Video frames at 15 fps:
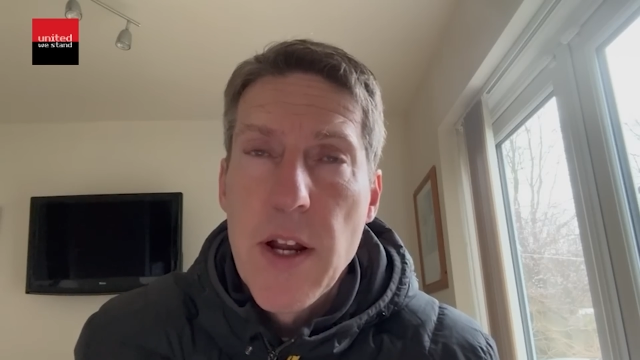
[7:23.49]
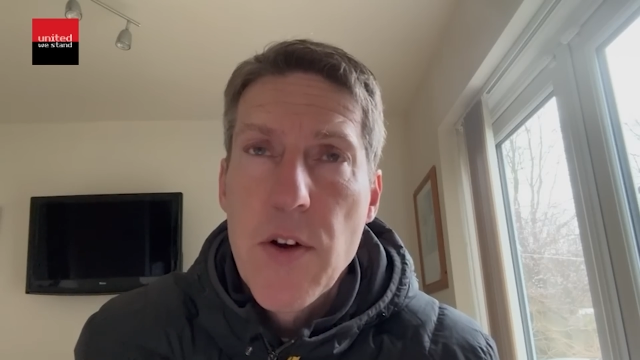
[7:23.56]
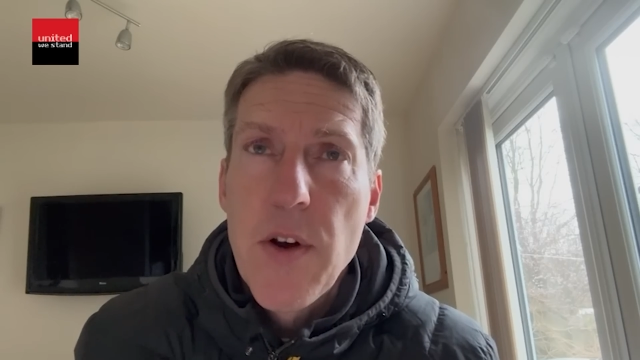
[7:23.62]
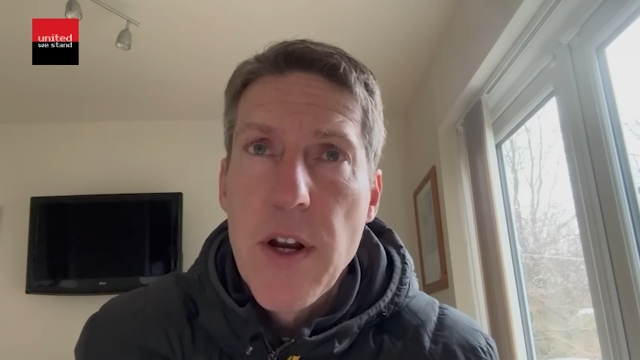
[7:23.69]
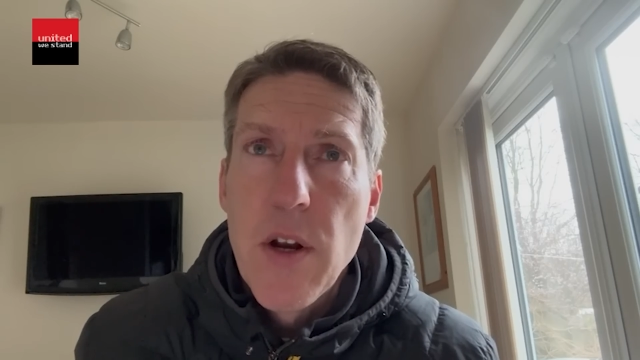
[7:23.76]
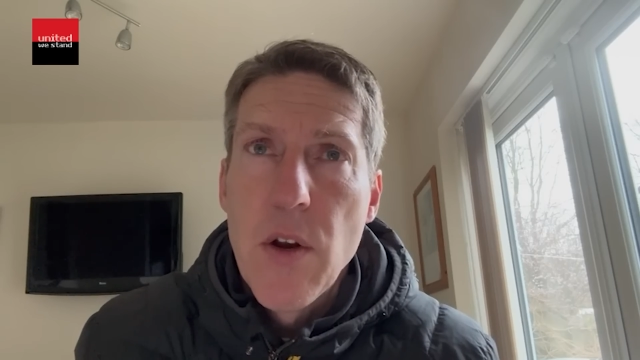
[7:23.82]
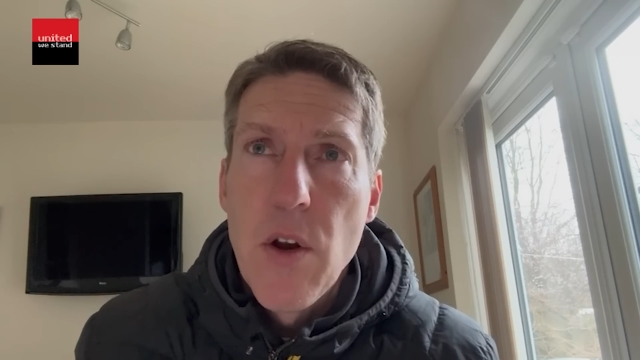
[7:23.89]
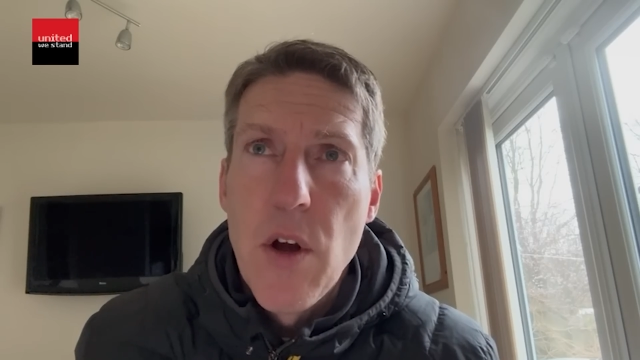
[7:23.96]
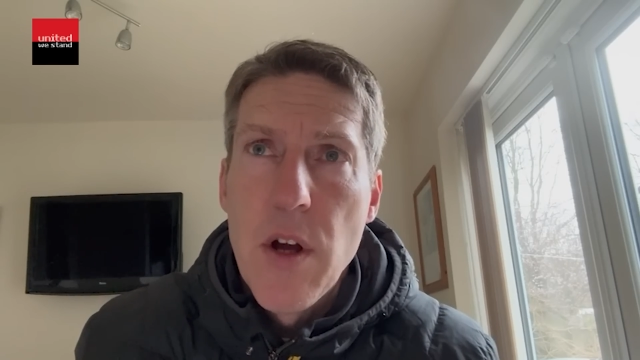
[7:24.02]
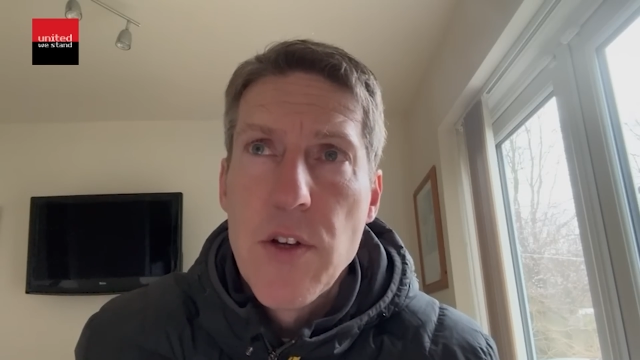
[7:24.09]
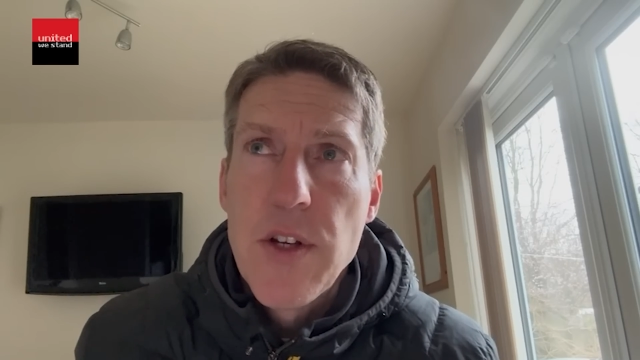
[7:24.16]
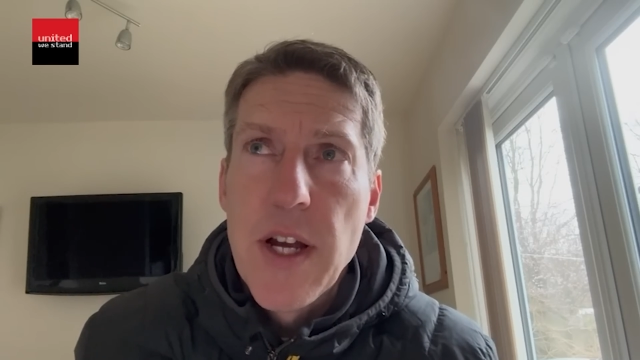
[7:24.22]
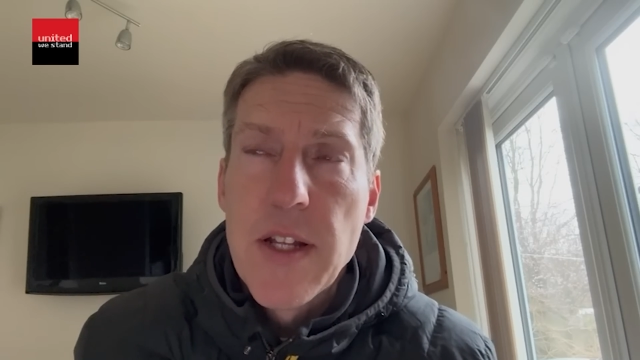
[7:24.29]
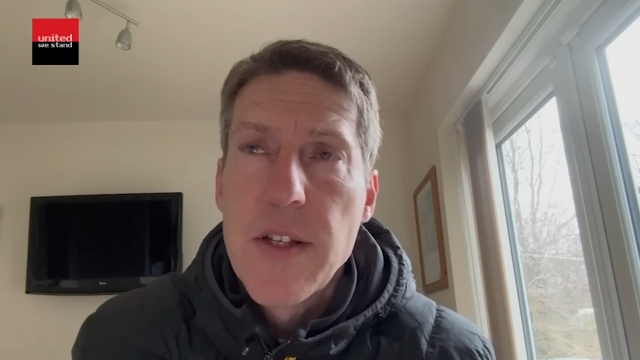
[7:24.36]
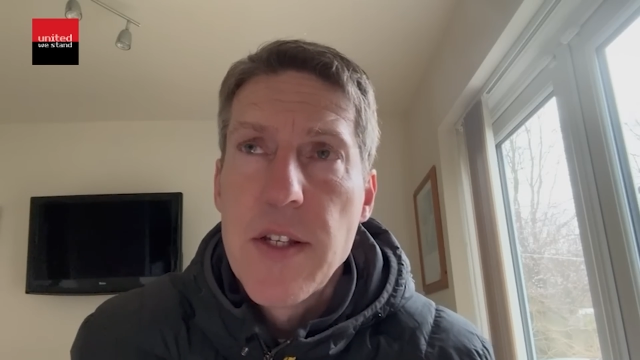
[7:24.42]
created a lot of
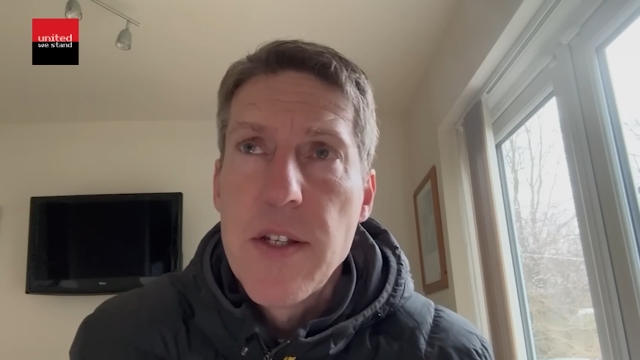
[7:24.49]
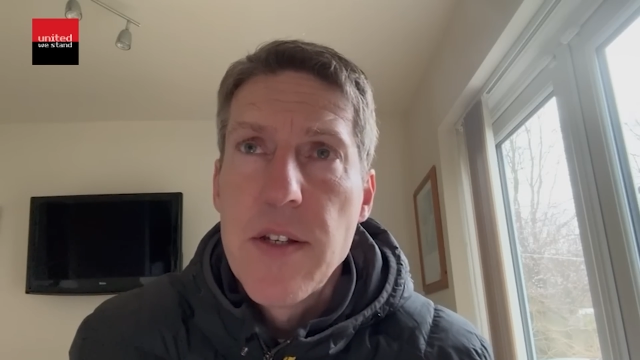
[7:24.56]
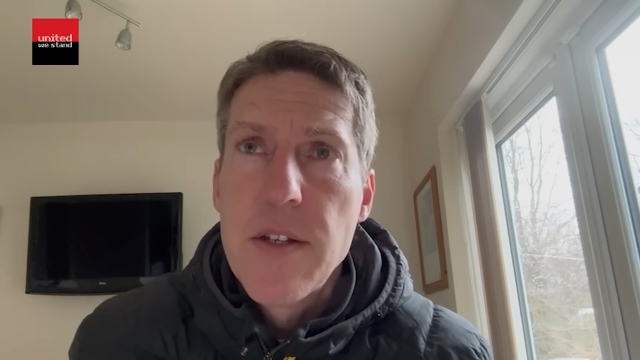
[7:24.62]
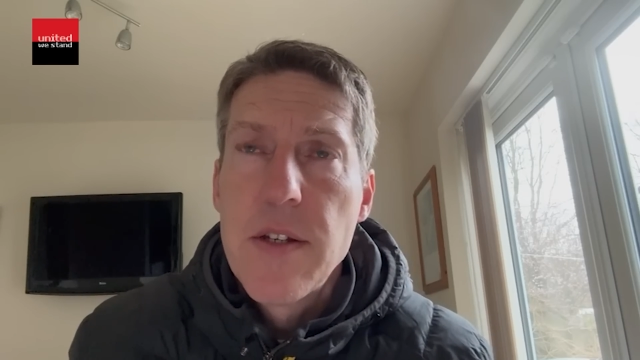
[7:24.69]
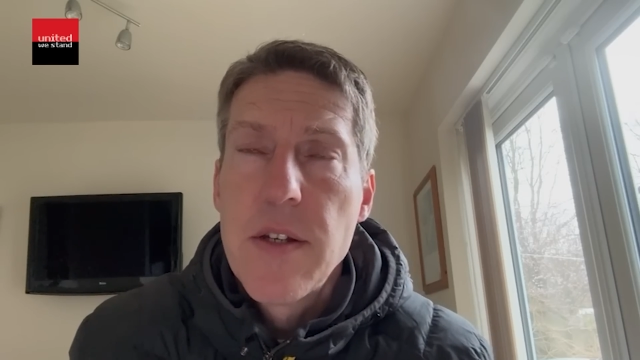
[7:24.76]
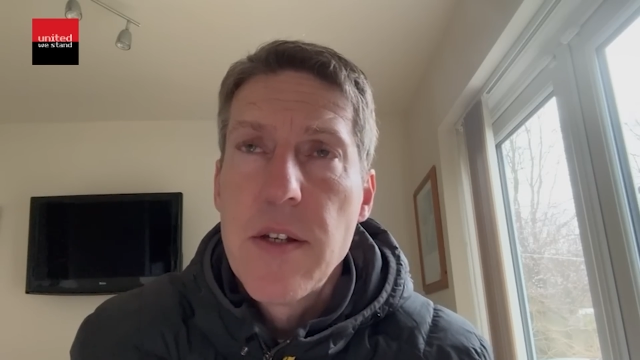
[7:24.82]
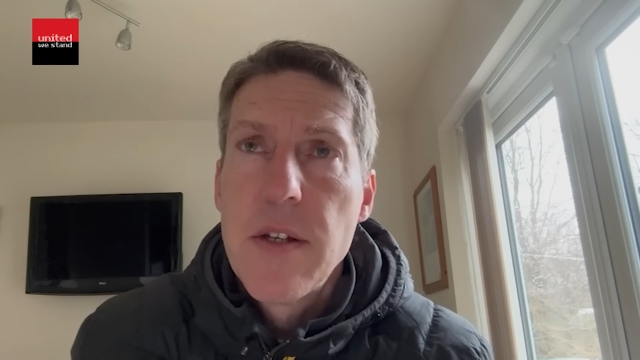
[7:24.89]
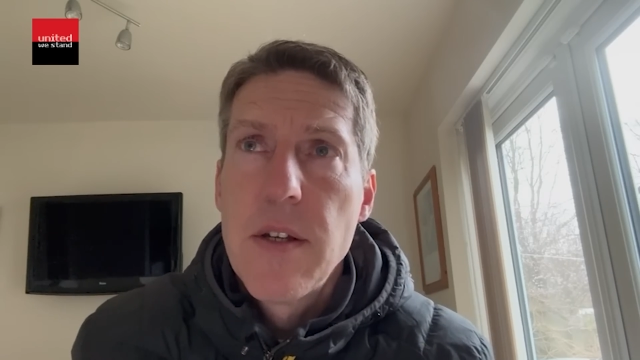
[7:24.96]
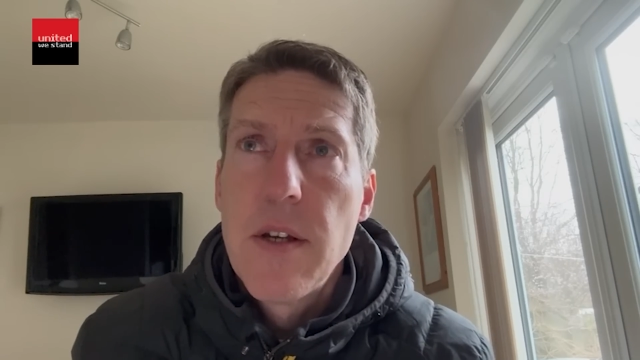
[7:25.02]
chances